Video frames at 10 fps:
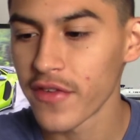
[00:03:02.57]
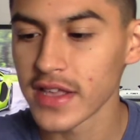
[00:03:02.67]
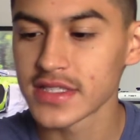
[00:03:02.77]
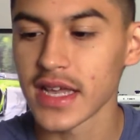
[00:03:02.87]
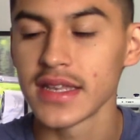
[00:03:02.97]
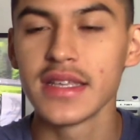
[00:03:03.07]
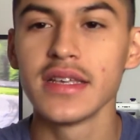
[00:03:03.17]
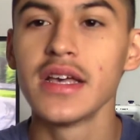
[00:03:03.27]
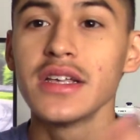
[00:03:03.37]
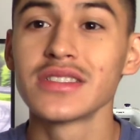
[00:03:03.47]
Face
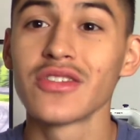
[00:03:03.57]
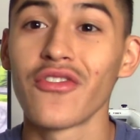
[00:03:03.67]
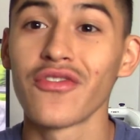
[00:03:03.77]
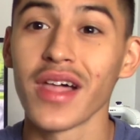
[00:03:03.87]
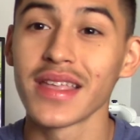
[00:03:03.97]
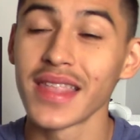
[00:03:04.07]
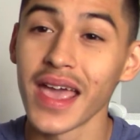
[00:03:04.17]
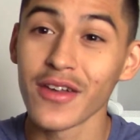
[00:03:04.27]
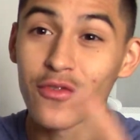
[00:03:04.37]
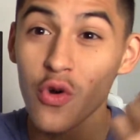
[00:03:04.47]
ID, stuff like
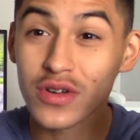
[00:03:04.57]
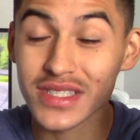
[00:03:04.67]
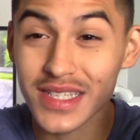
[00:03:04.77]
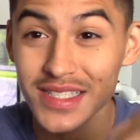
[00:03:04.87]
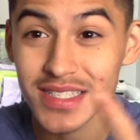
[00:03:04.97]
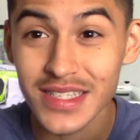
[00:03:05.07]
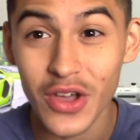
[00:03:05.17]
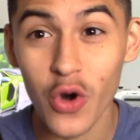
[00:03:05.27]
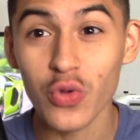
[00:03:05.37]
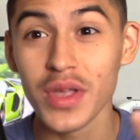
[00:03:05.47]
that, and of course this is an
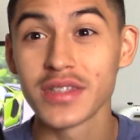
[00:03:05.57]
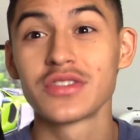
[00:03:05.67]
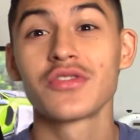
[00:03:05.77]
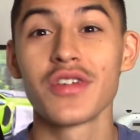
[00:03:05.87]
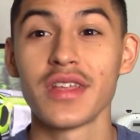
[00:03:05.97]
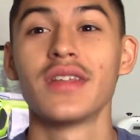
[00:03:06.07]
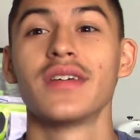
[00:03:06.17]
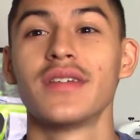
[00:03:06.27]
OLED screen.